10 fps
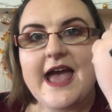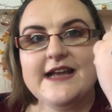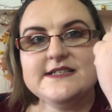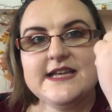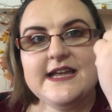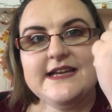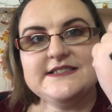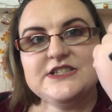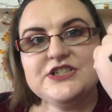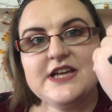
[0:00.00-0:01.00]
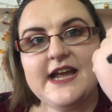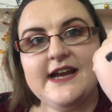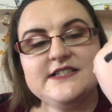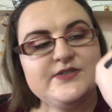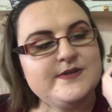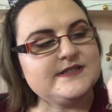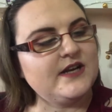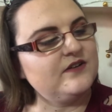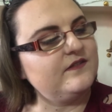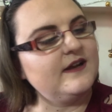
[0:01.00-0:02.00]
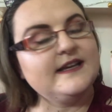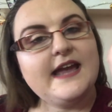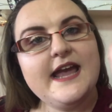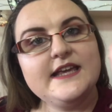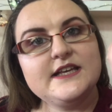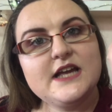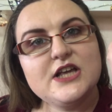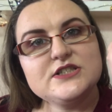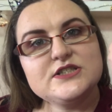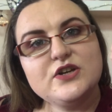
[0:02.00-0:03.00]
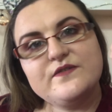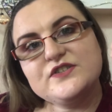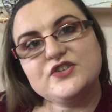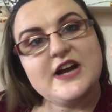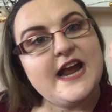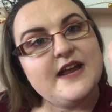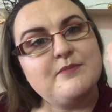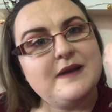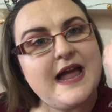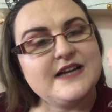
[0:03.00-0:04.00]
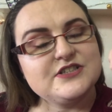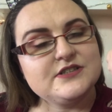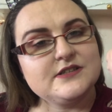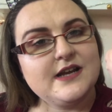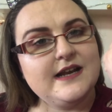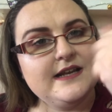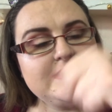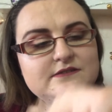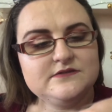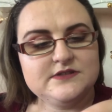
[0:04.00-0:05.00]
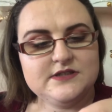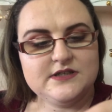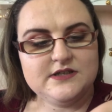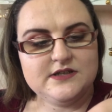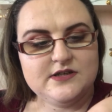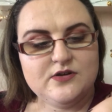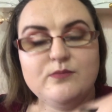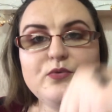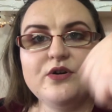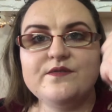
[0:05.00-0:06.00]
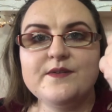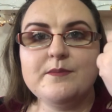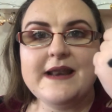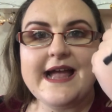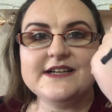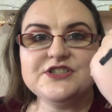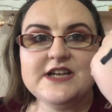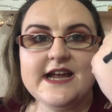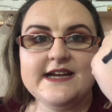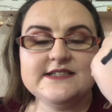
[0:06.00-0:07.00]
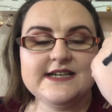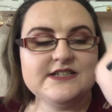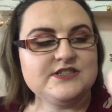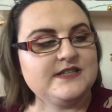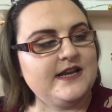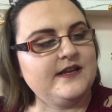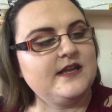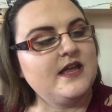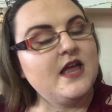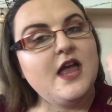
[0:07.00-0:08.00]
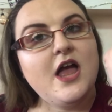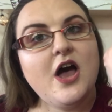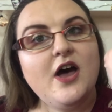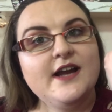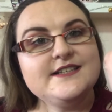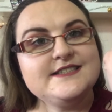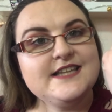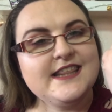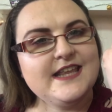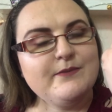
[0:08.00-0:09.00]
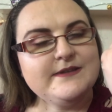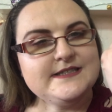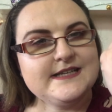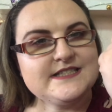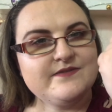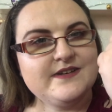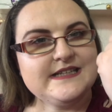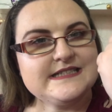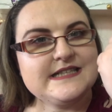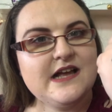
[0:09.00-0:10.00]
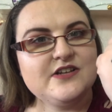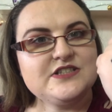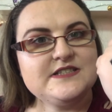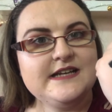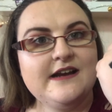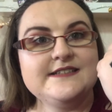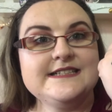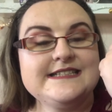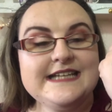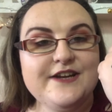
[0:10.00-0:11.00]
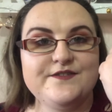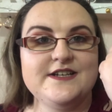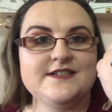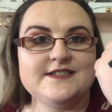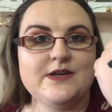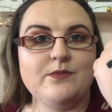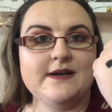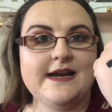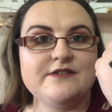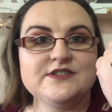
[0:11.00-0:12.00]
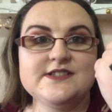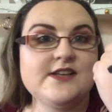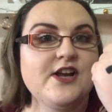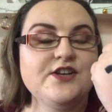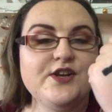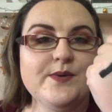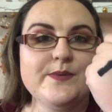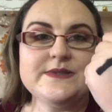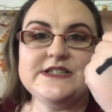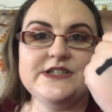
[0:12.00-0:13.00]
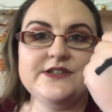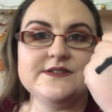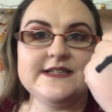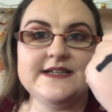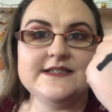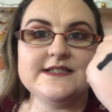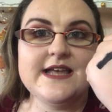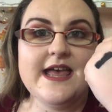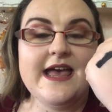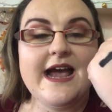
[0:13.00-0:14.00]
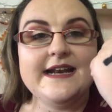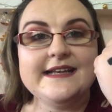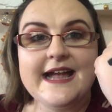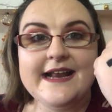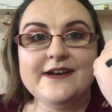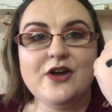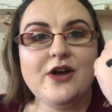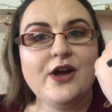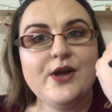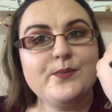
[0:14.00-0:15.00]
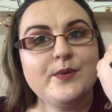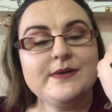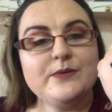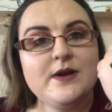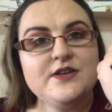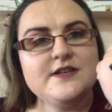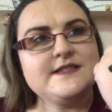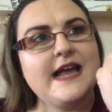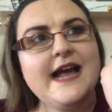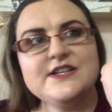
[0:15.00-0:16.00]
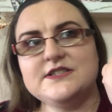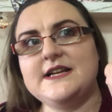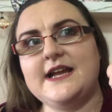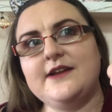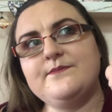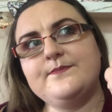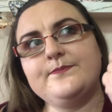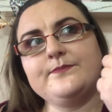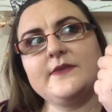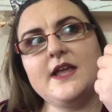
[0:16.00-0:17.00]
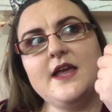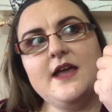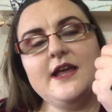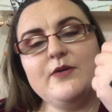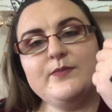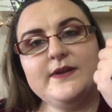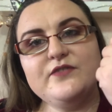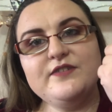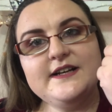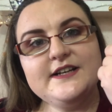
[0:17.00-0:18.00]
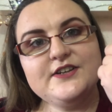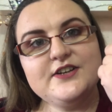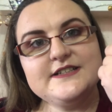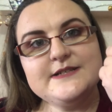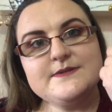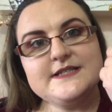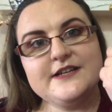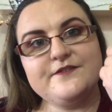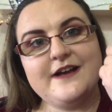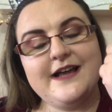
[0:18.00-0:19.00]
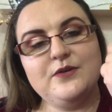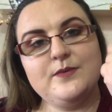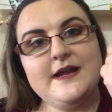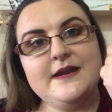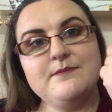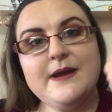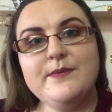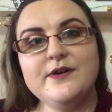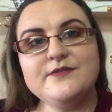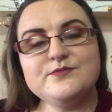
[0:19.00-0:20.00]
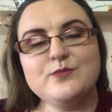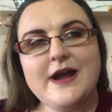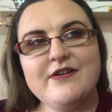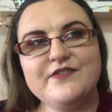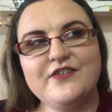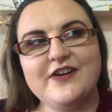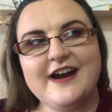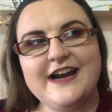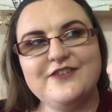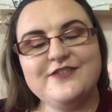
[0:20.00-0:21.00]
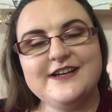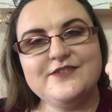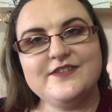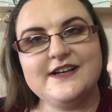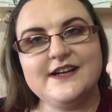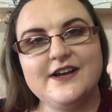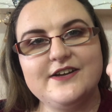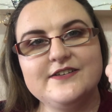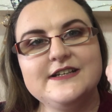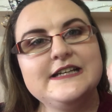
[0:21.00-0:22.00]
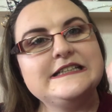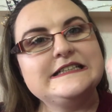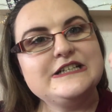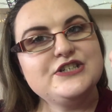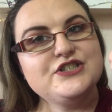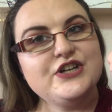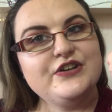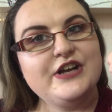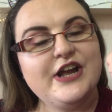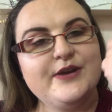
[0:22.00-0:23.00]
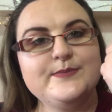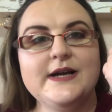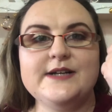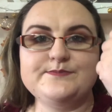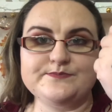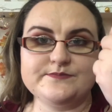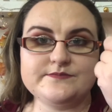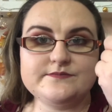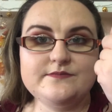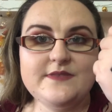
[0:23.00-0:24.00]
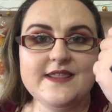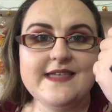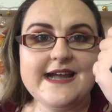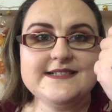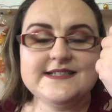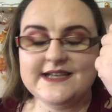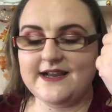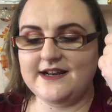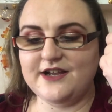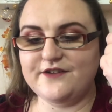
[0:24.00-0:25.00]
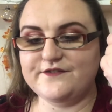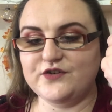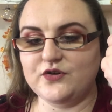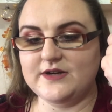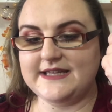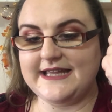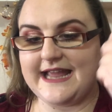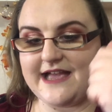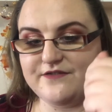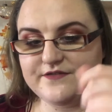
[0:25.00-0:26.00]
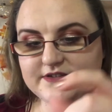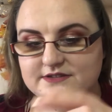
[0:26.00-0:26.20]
And here is the shade, so it's kind of like a soft grey black colour. More of the black shade actually. I think we did get something like this last year. I did gift it to someone else because I knew I wouldn't use it, and again I probably won't use it. Actually, it would be a really good lipstick for Halloween. Maybe I'll wear it for a Halloween video, don't know, but that is the colour for KIEV.